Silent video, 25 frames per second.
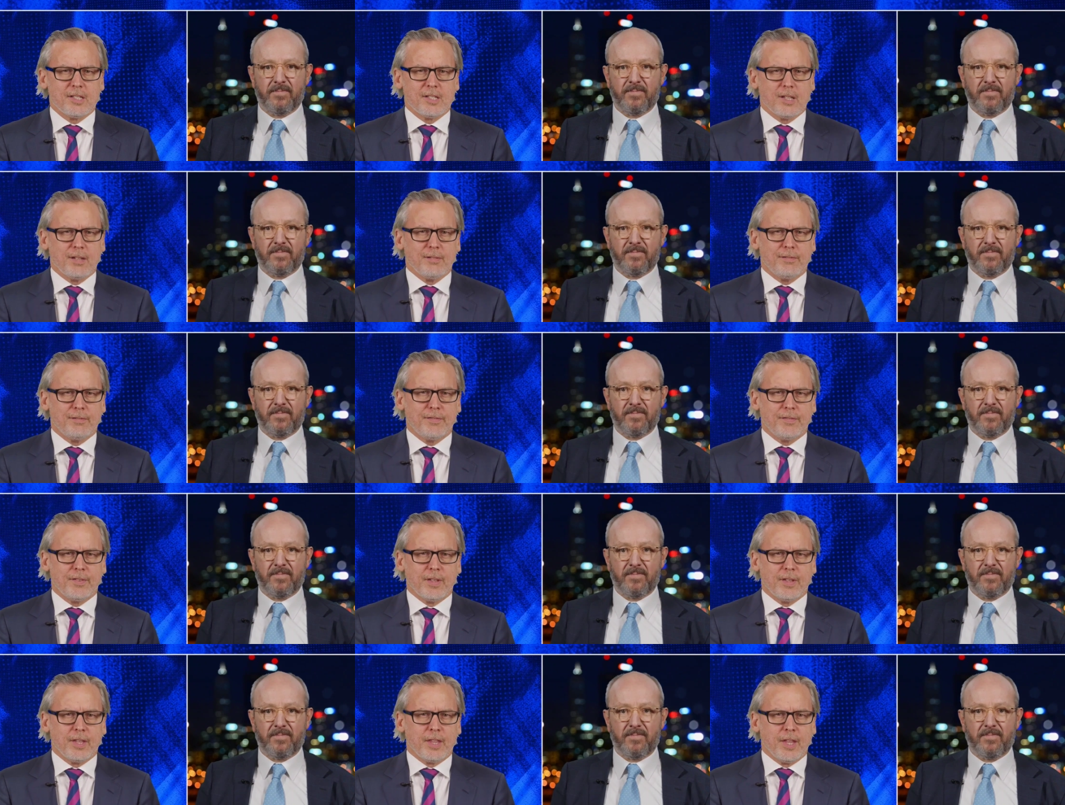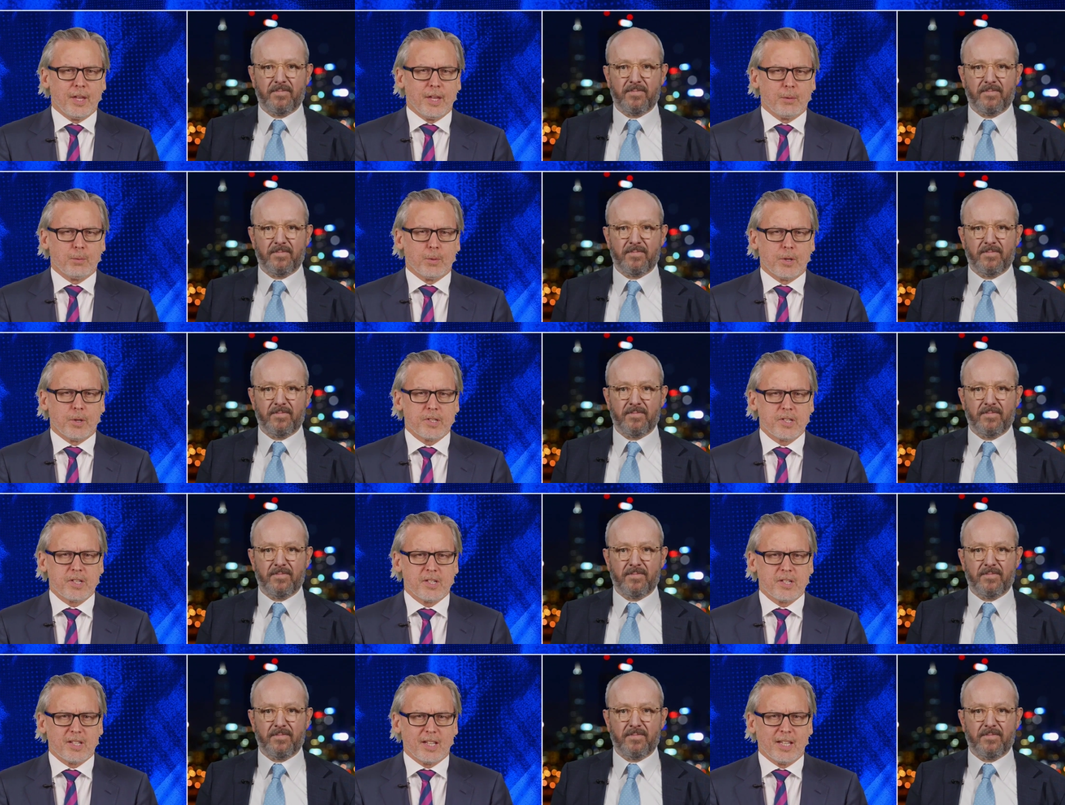Speaker 1: if there
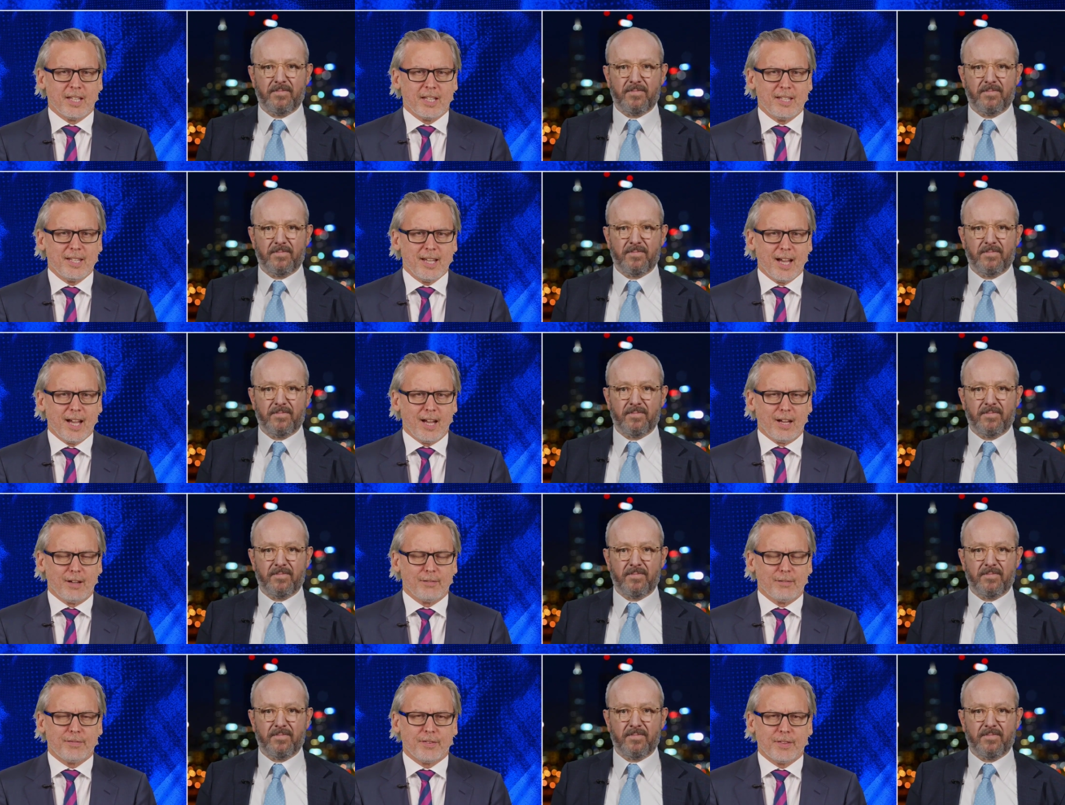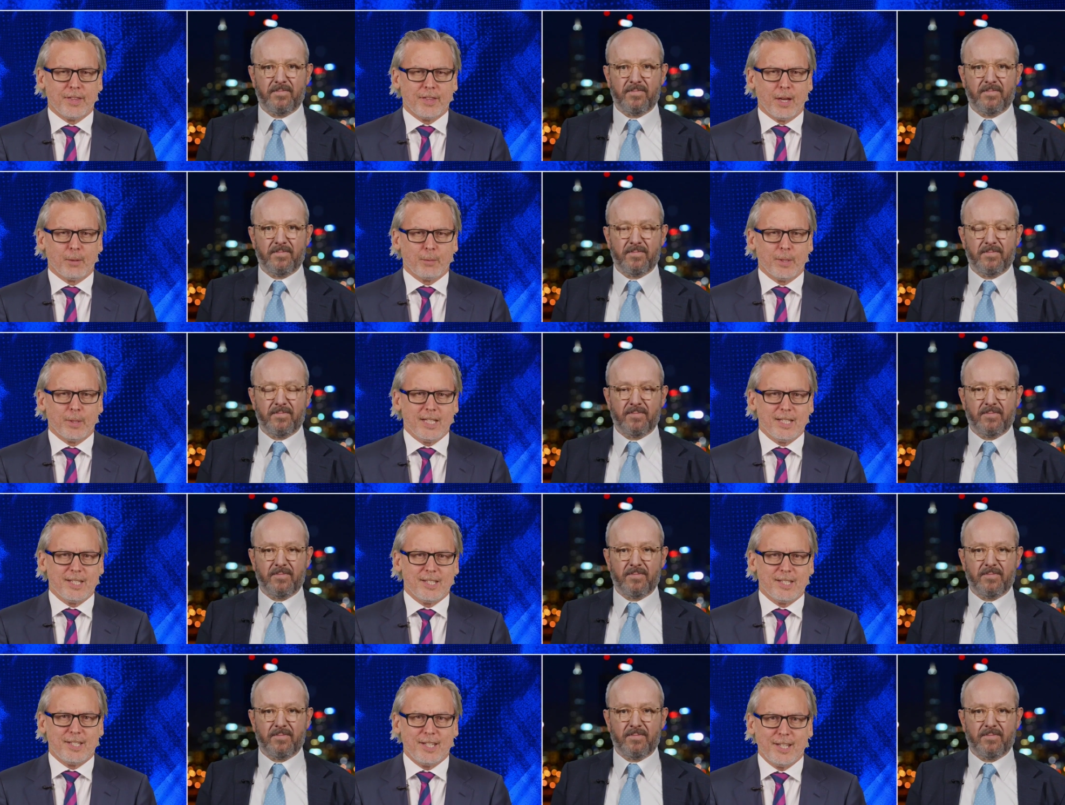wasn't enough that
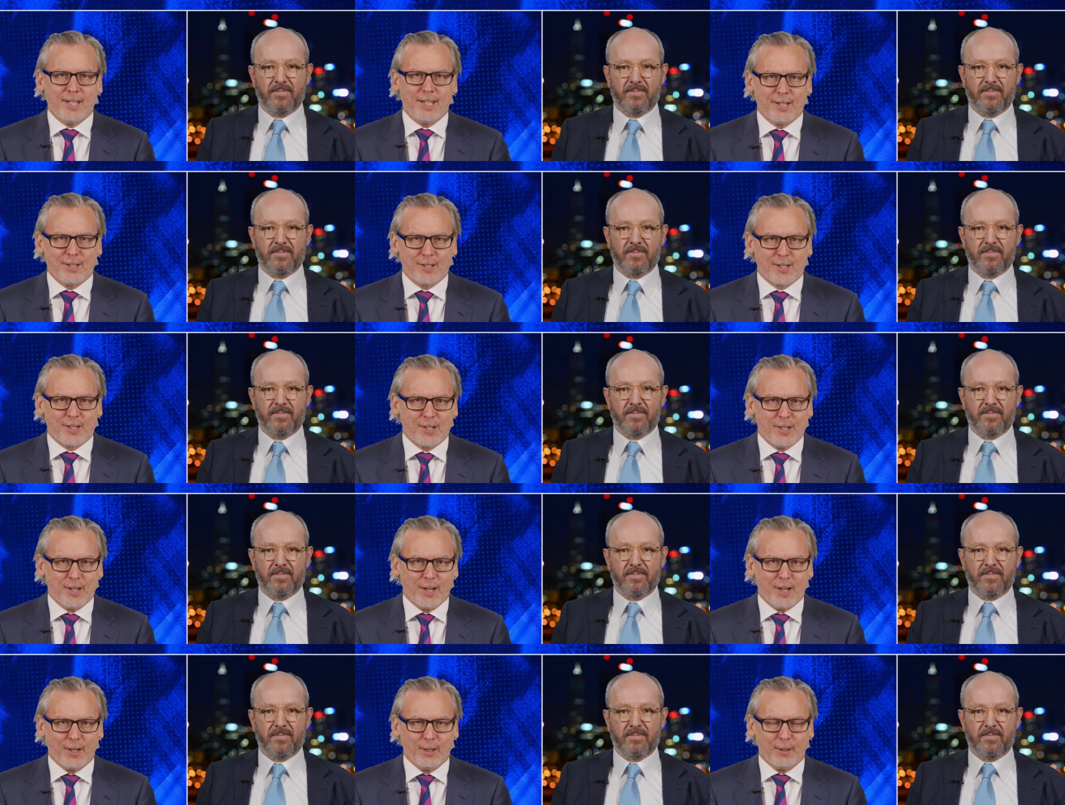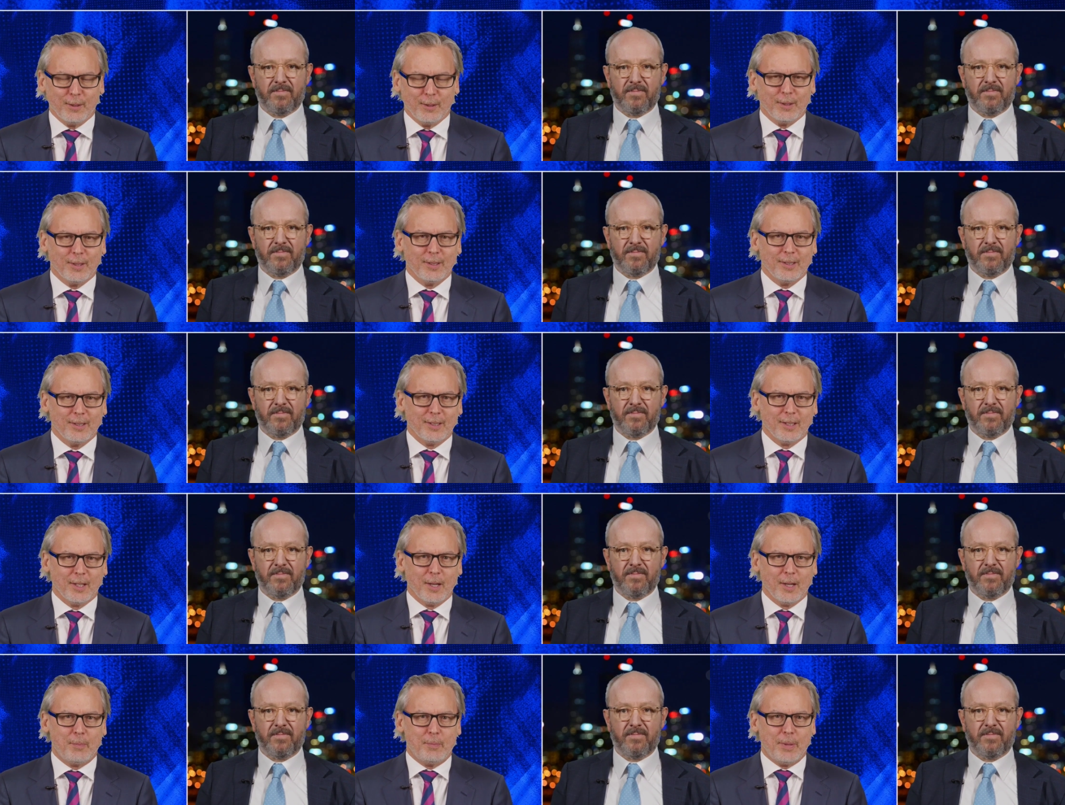we didn't know
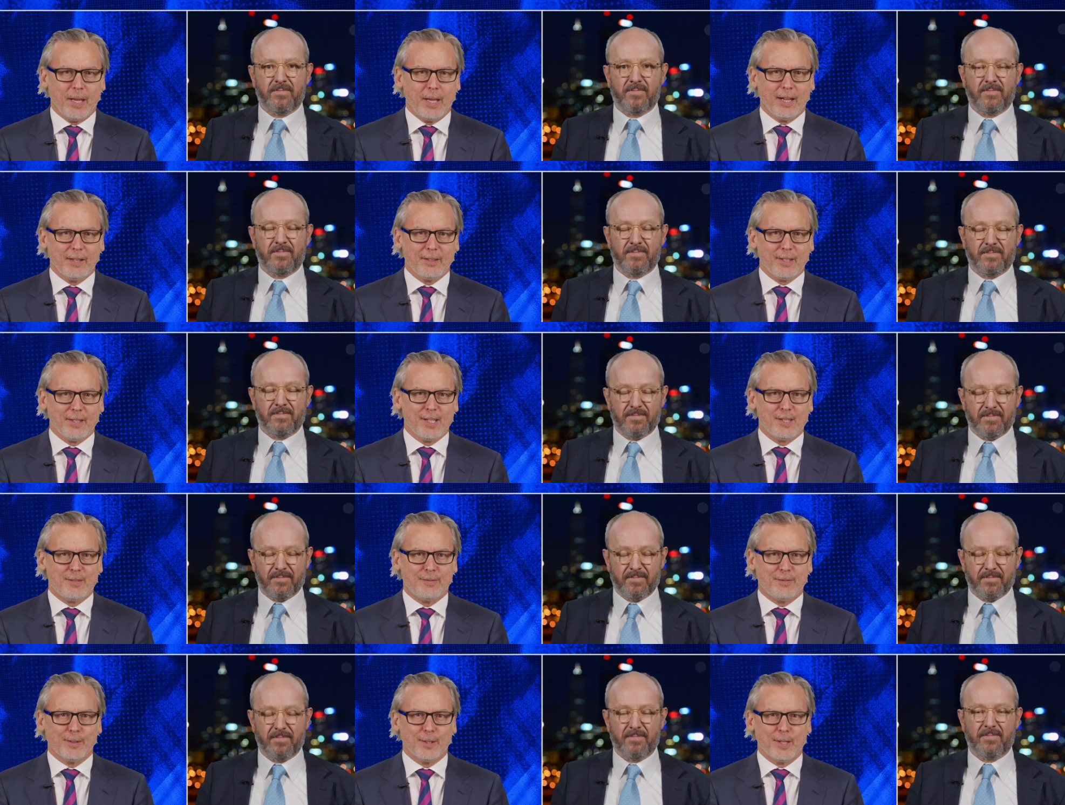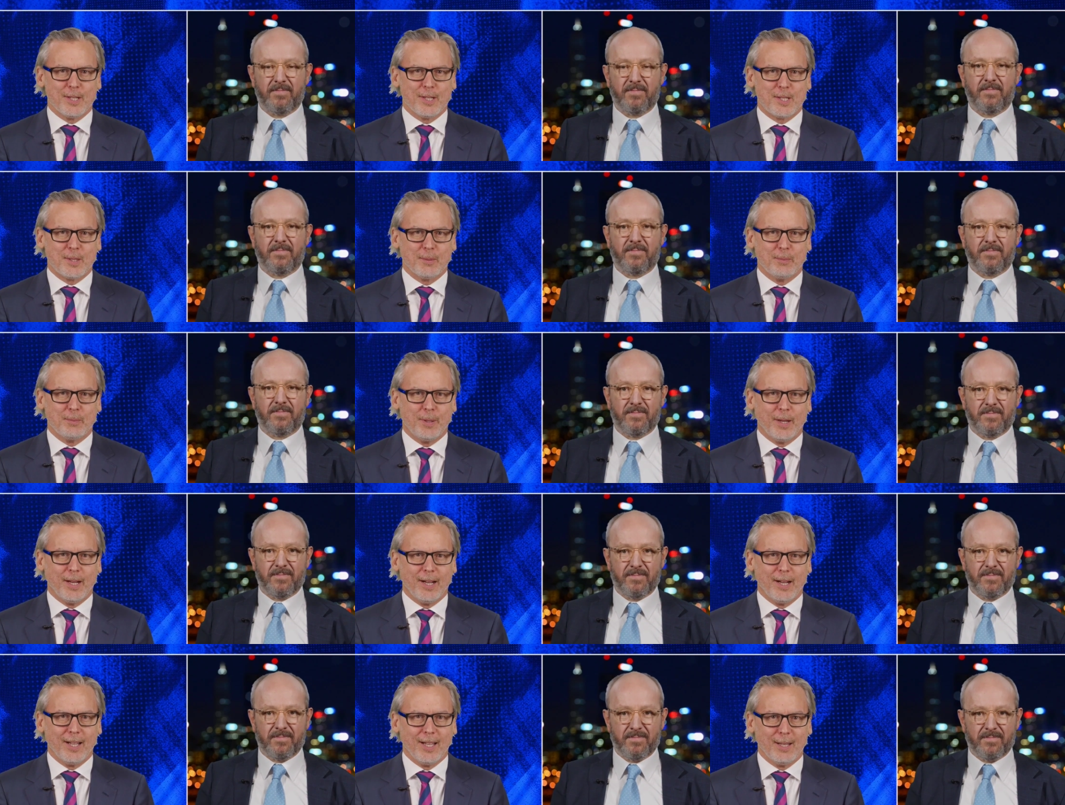about this voice to
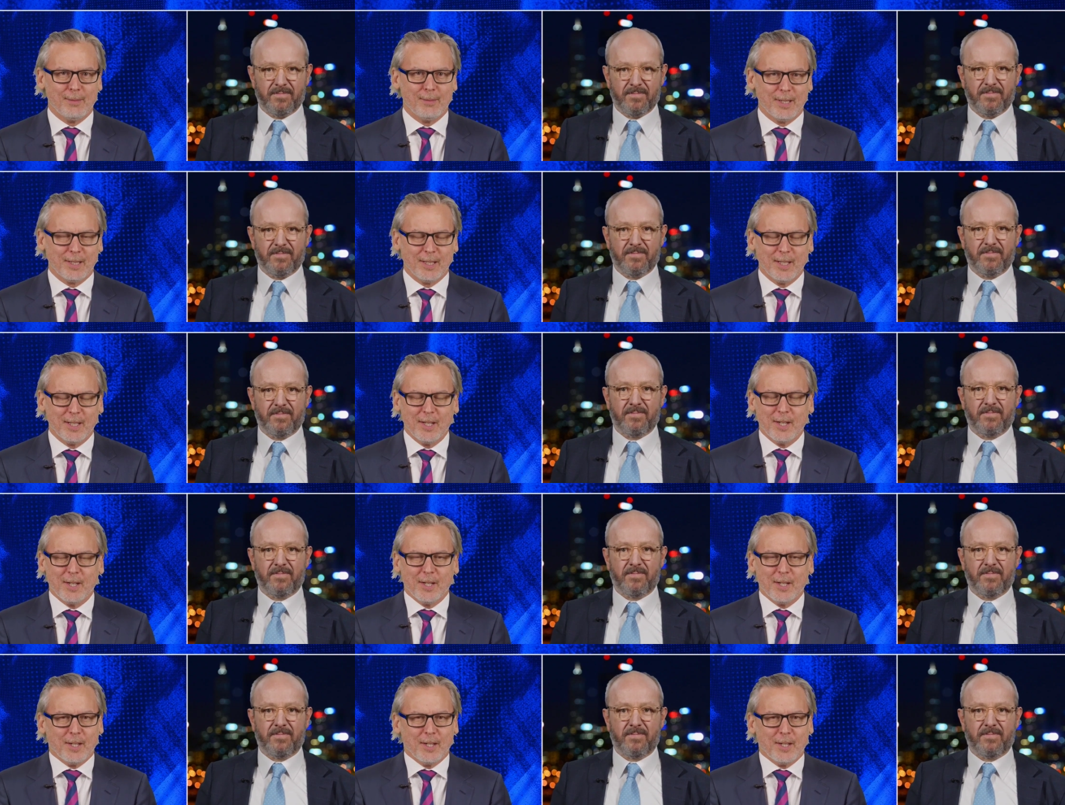Parliament.